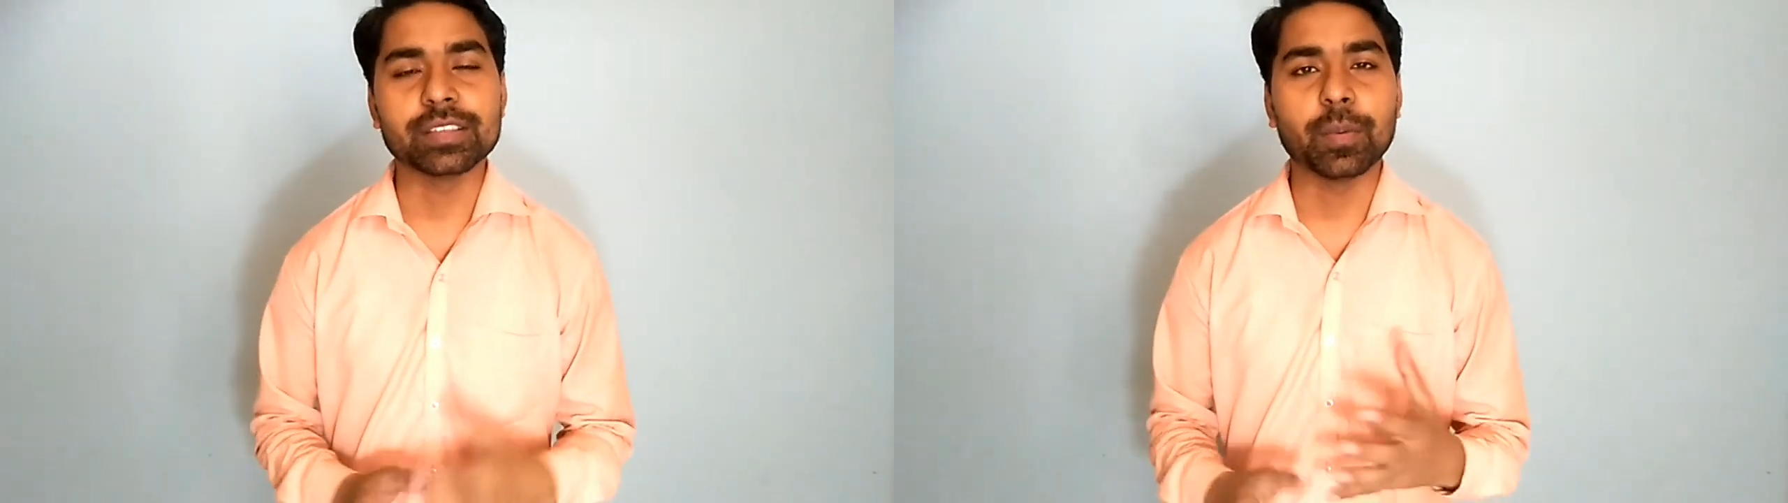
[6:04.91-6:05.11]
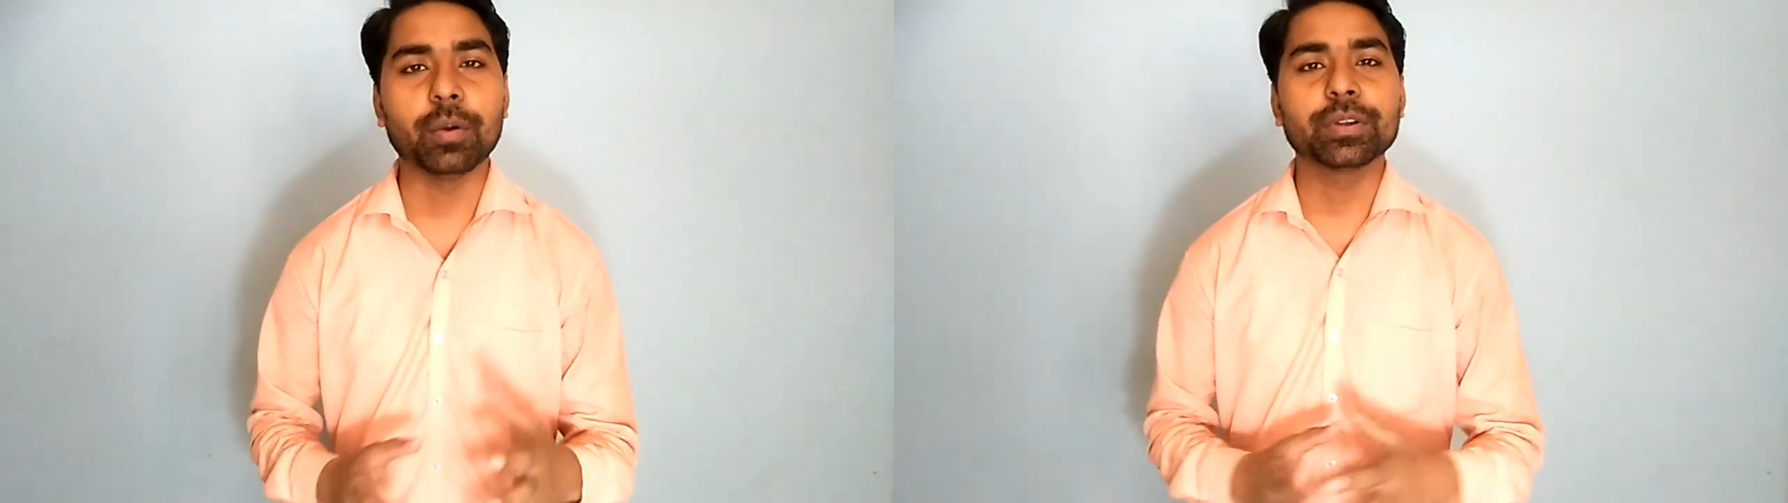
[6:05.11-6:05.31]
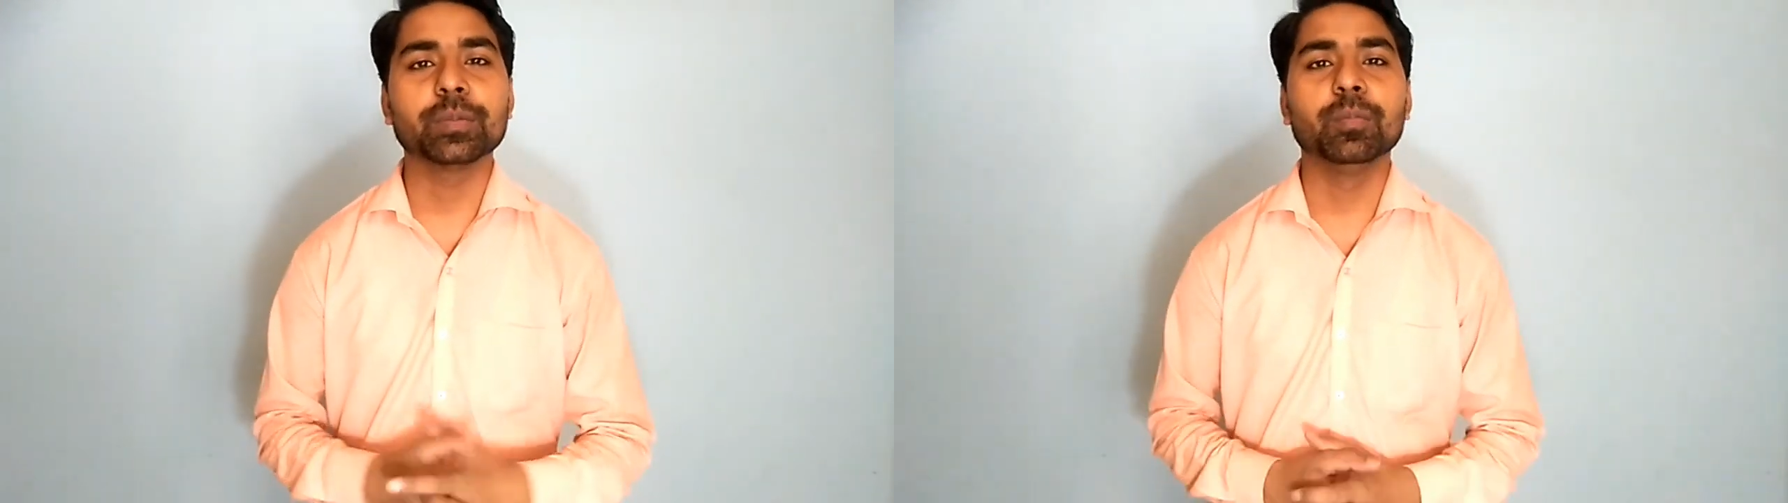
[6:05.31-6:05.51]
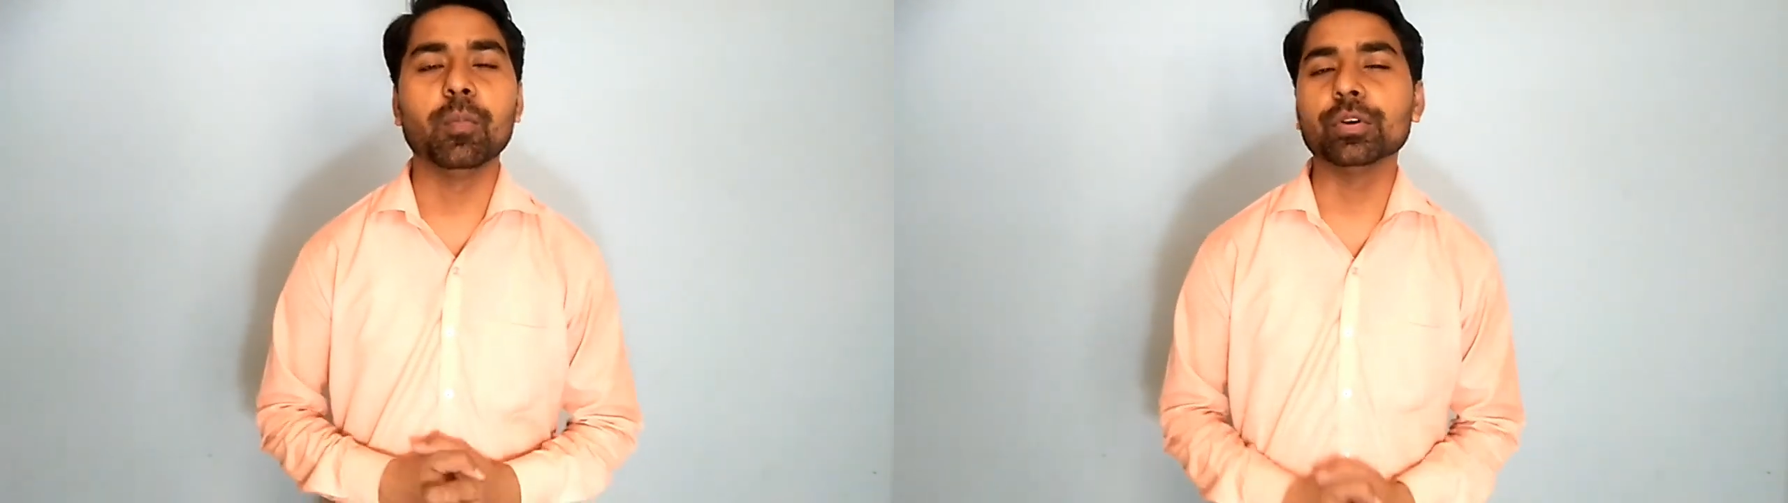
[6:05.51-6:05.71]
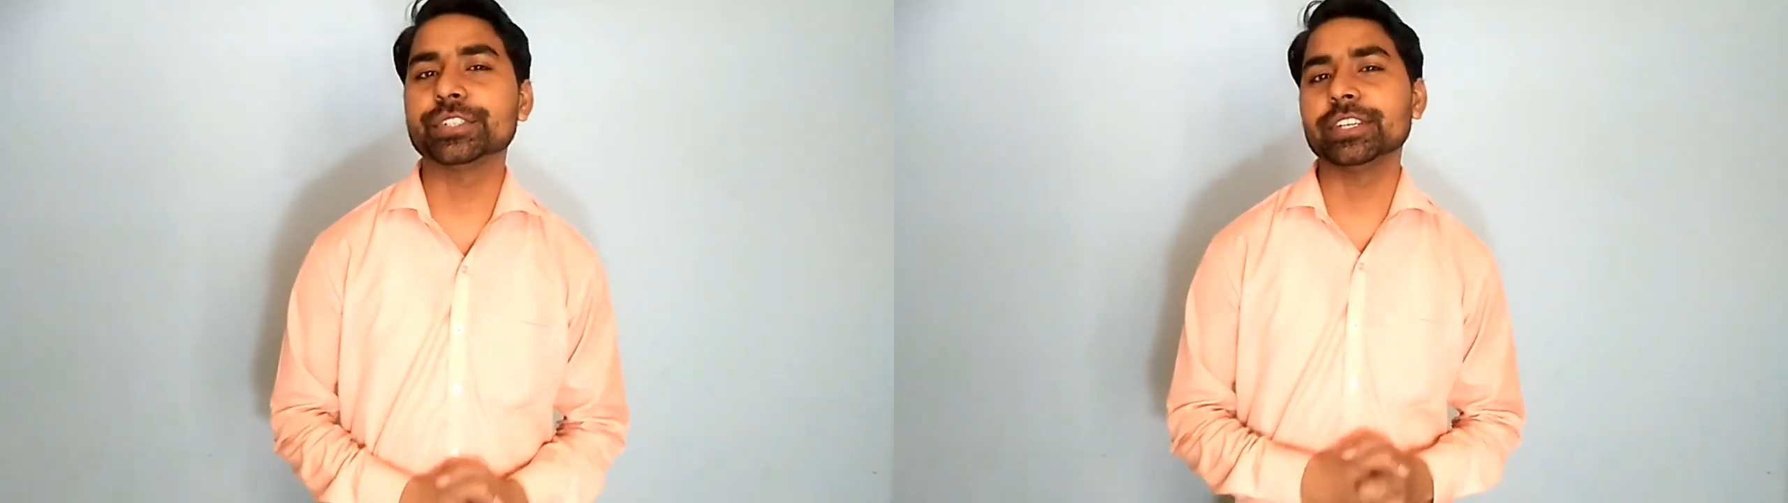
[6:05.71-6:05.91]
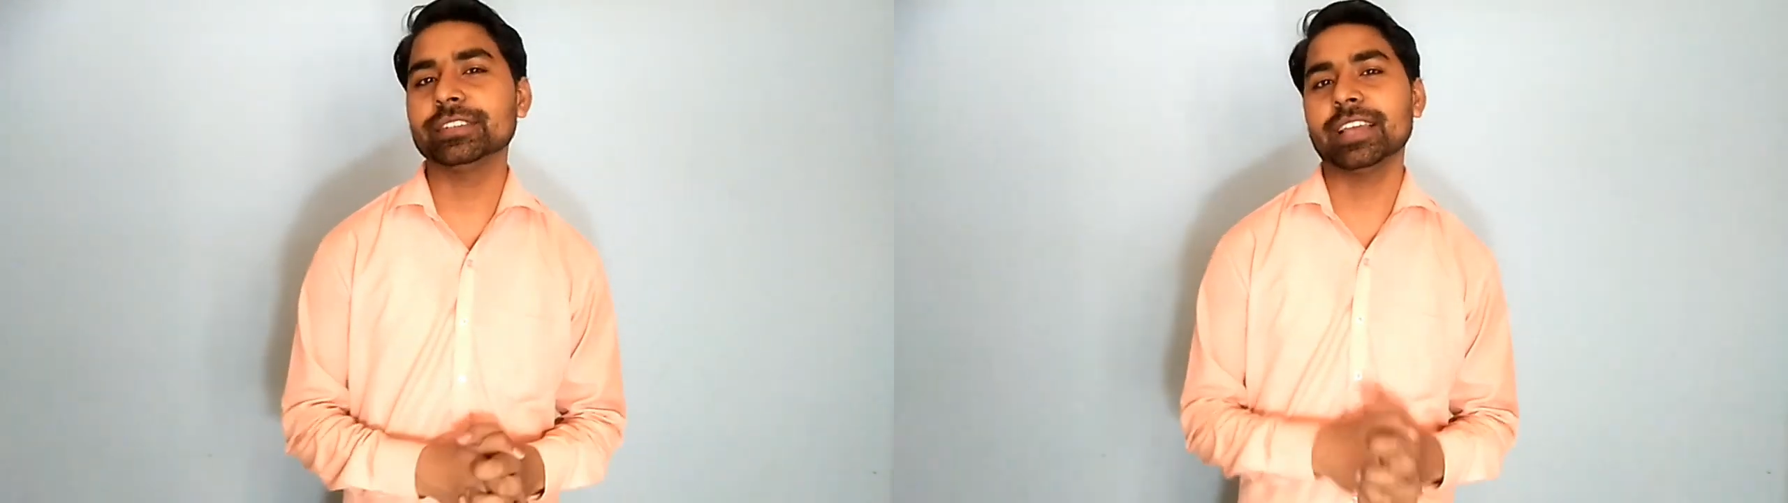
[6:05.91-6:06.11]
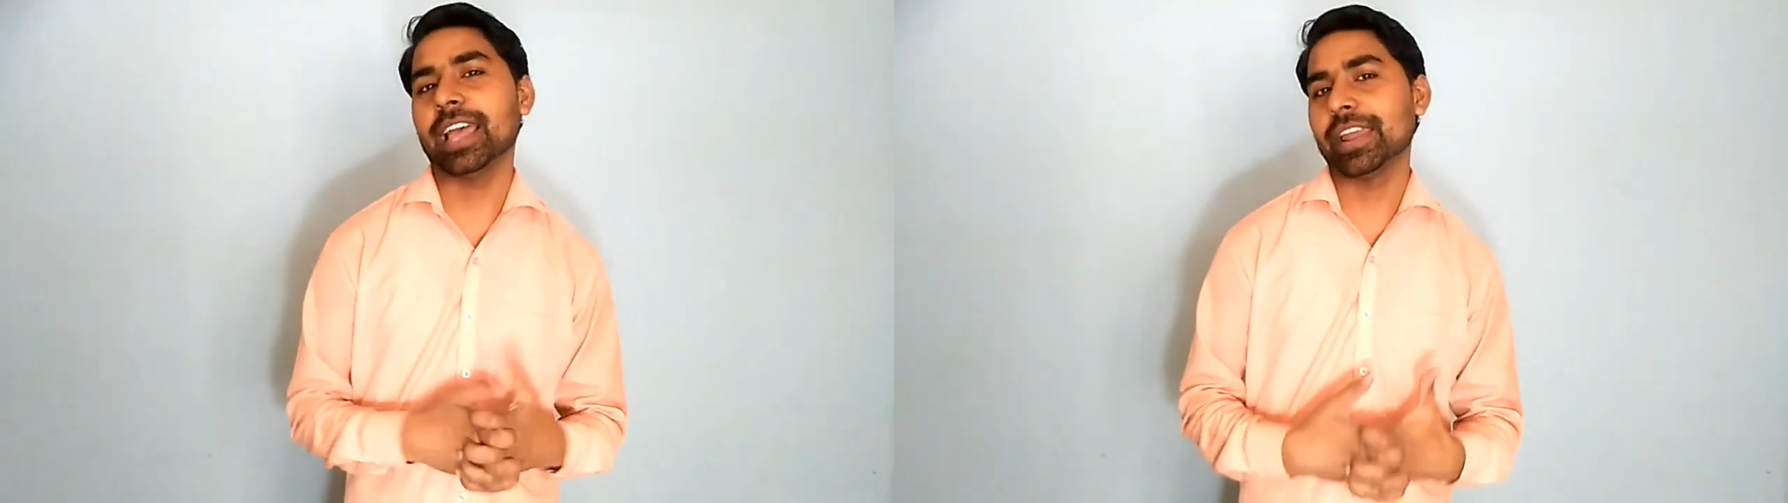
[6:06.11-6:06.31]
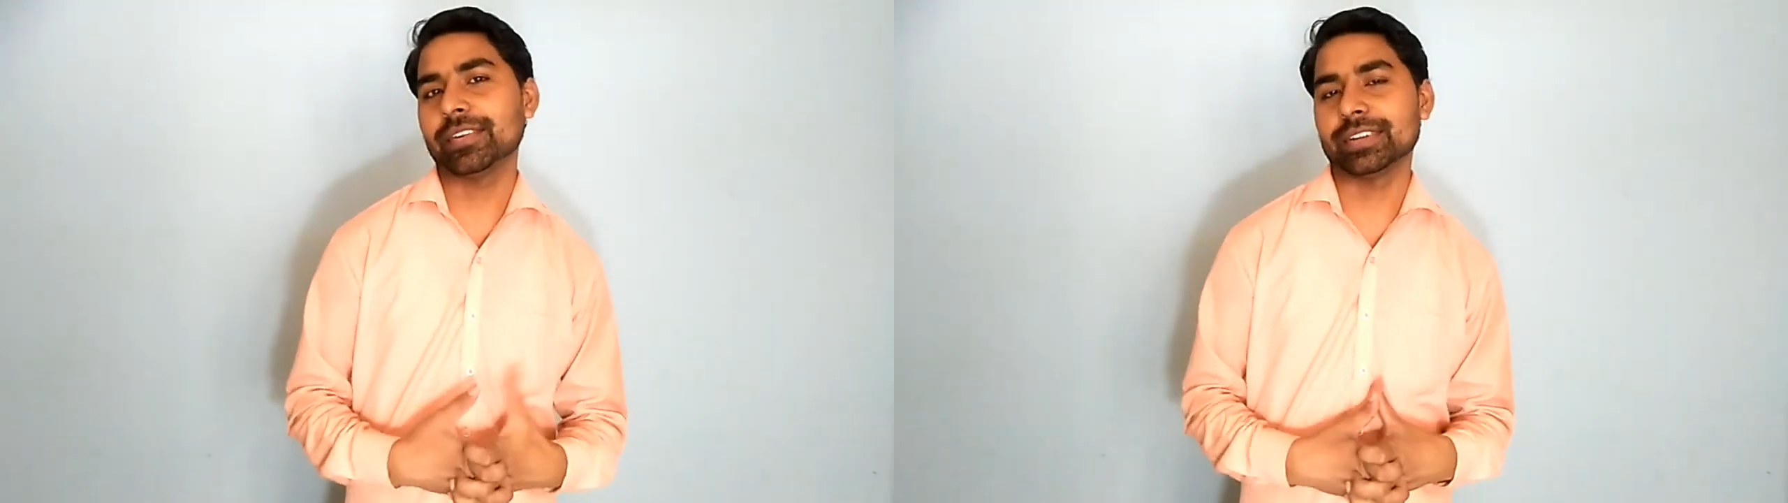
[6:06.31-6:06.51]
about motion
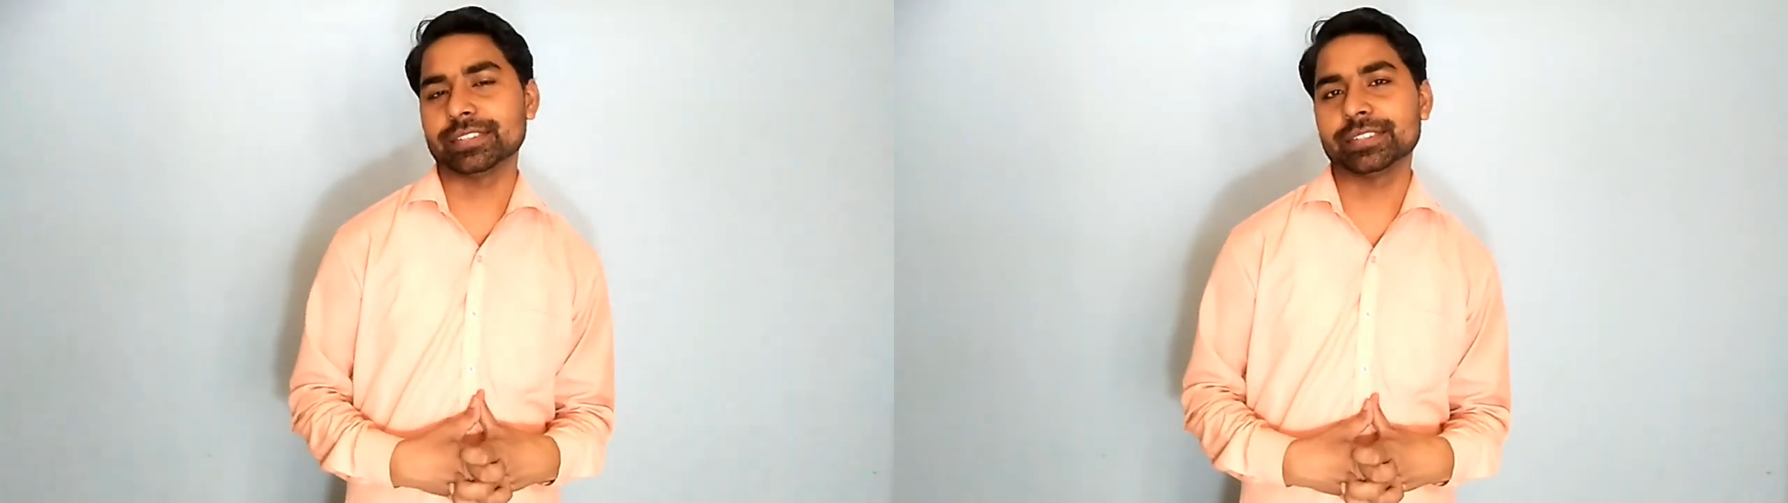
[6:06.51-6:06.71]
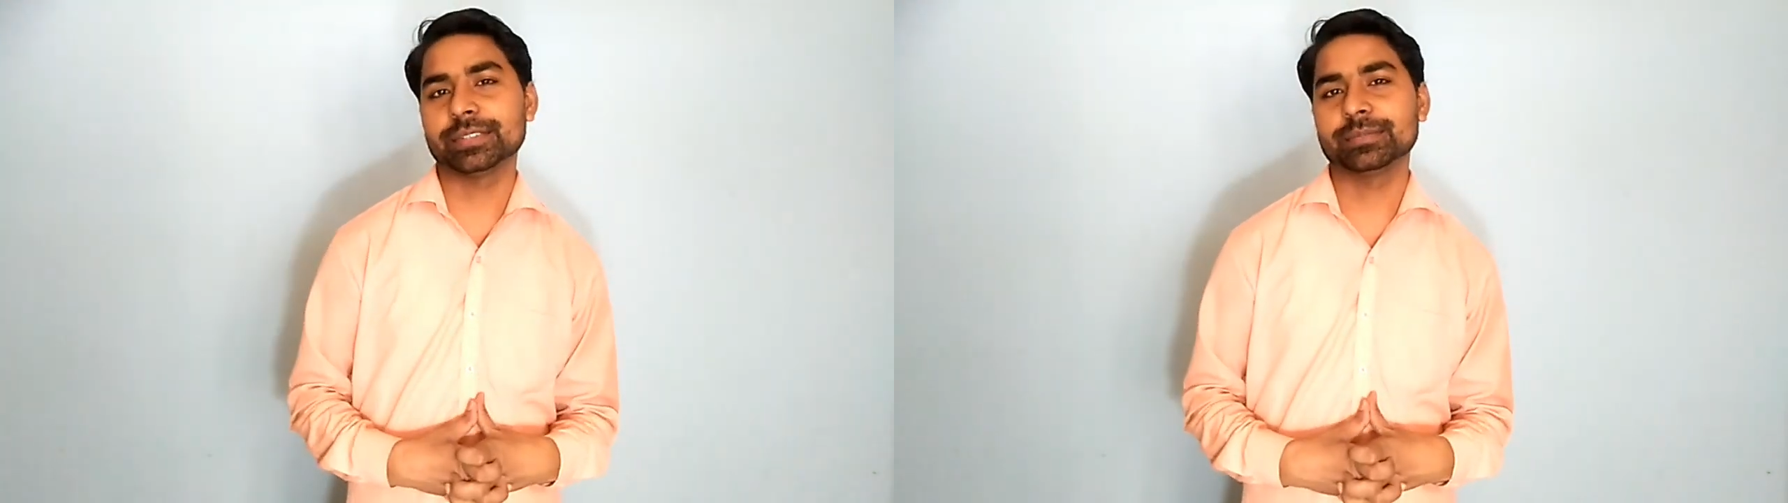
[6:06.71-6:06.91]
and rest.